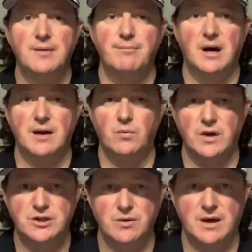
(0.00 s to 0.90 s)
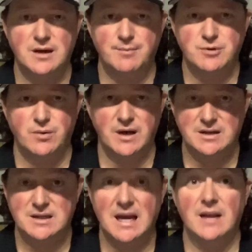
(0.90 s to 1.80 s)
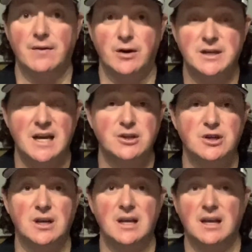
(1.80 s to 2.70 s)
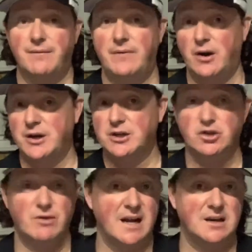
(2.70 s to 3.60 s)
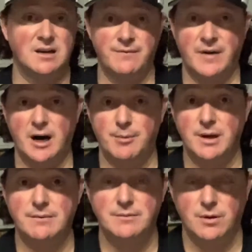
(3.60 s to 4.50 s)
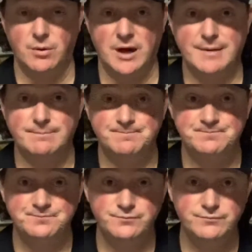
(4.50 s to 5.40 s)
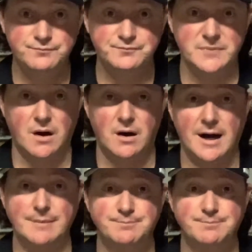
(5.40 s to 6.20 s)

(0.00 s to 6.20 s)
But what you end up doing is getting their attention in a very distracted environment. Okay? All right.